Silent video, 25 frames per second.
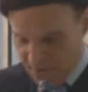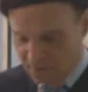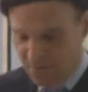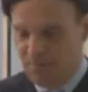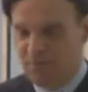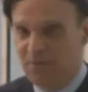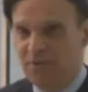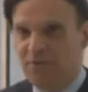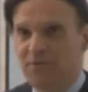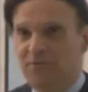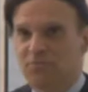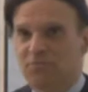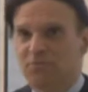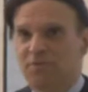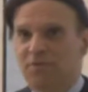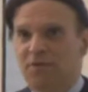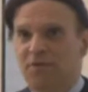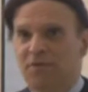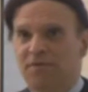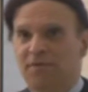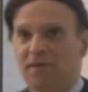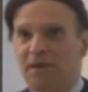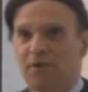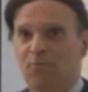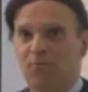because we
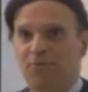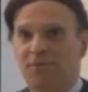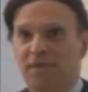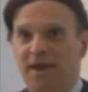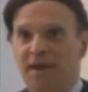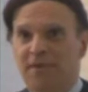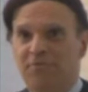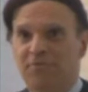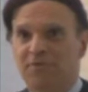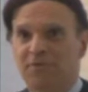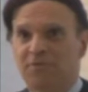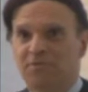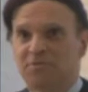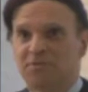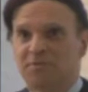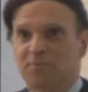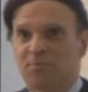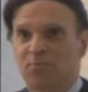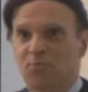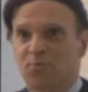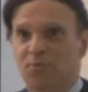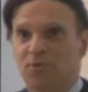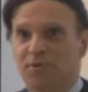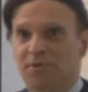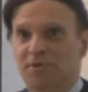know that without their
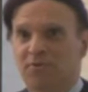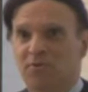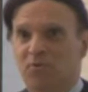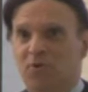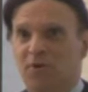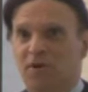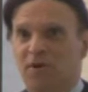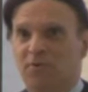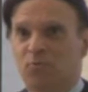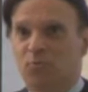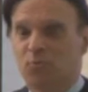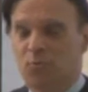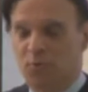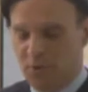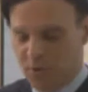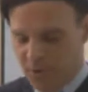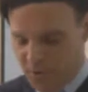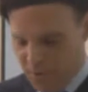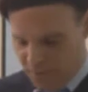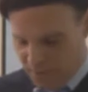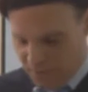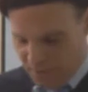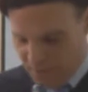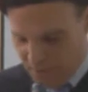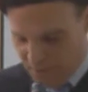support and hard
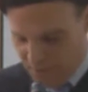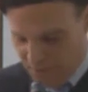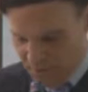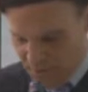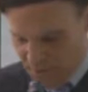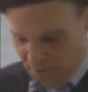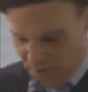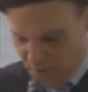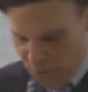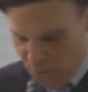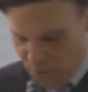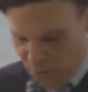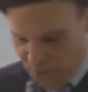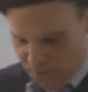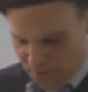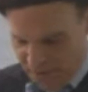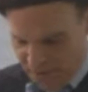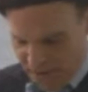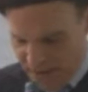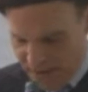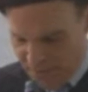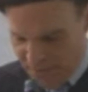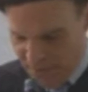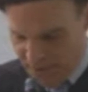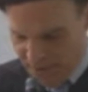work, we would
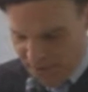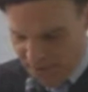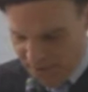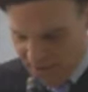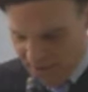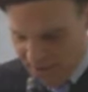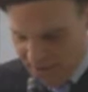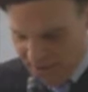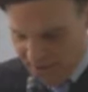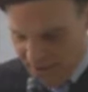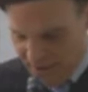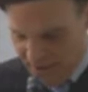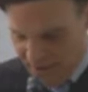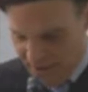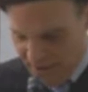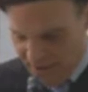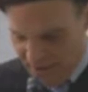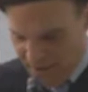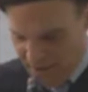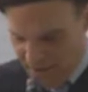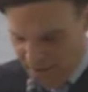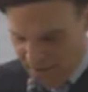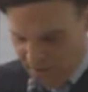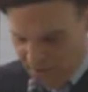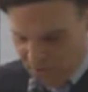not be
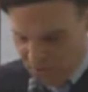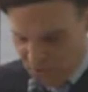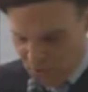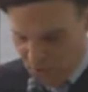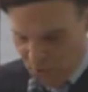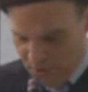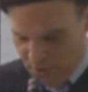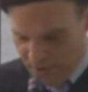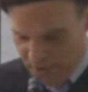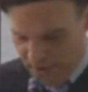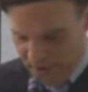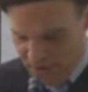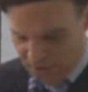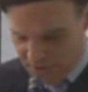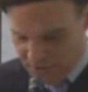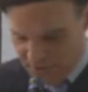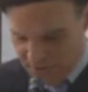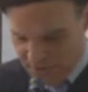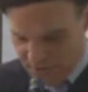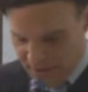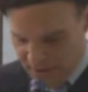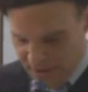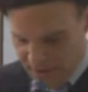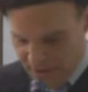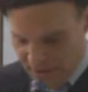in this courthouse
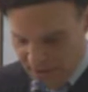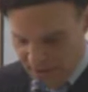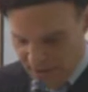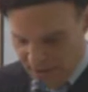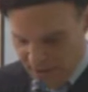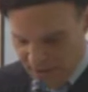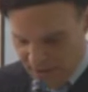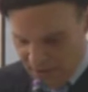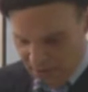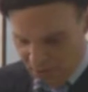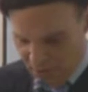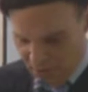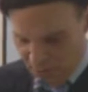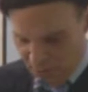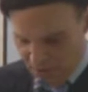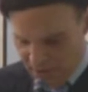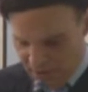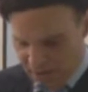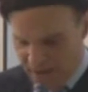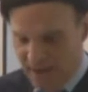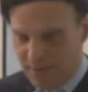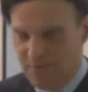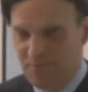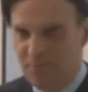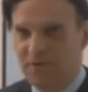today, and we would
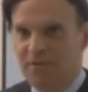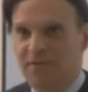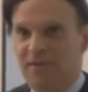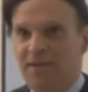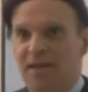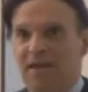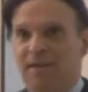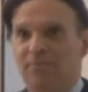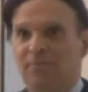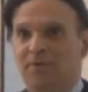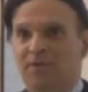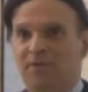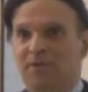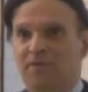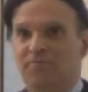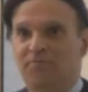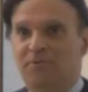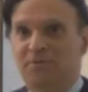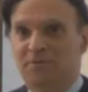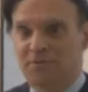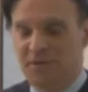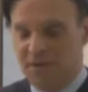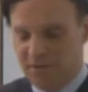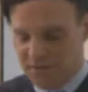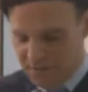not be naming it
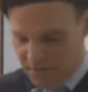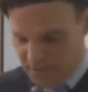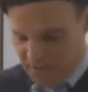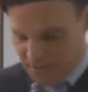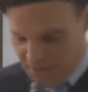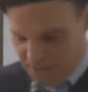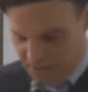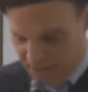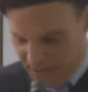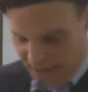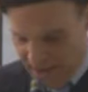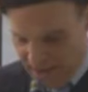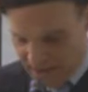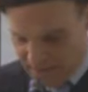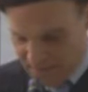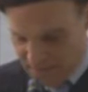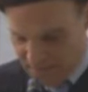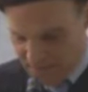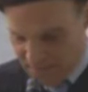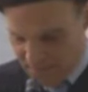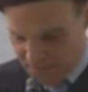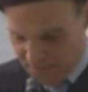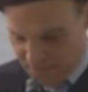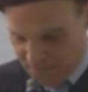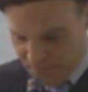for Justice
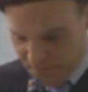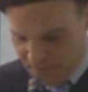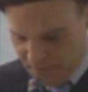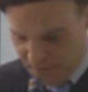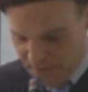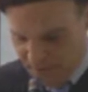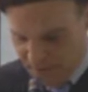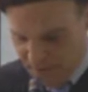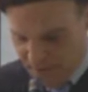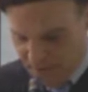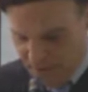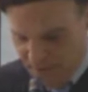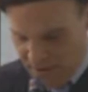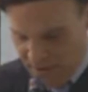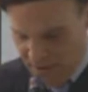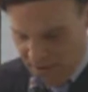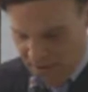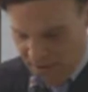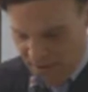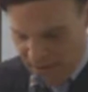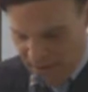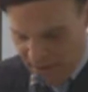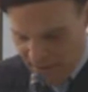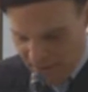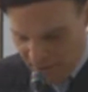Jackson.
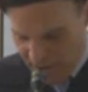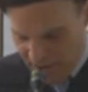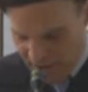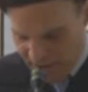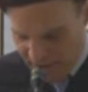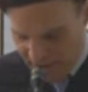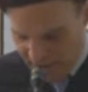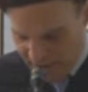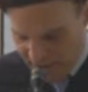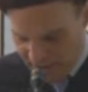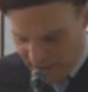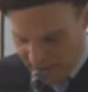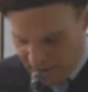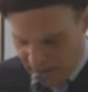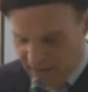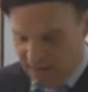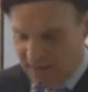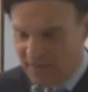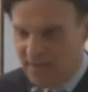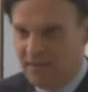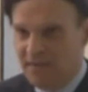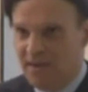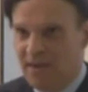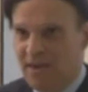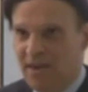And I might add that I
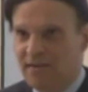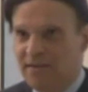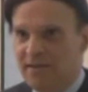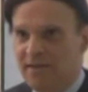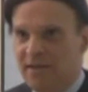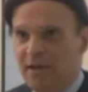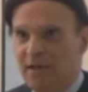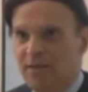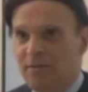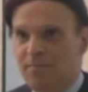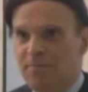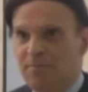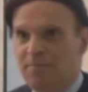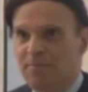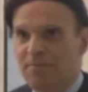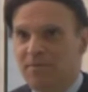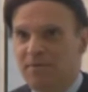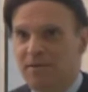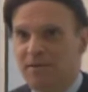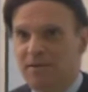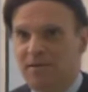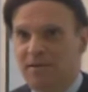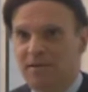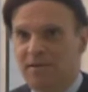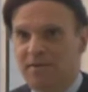can't help,
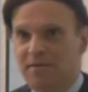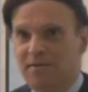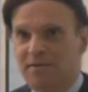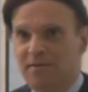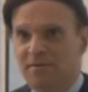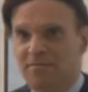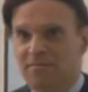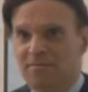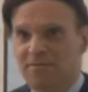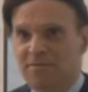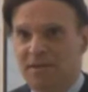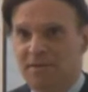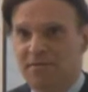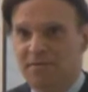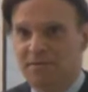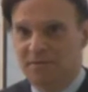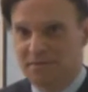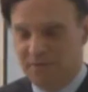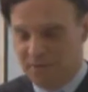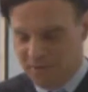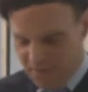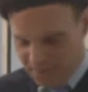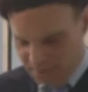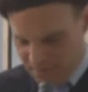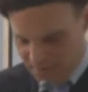in
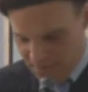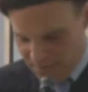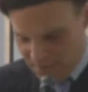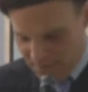absentia,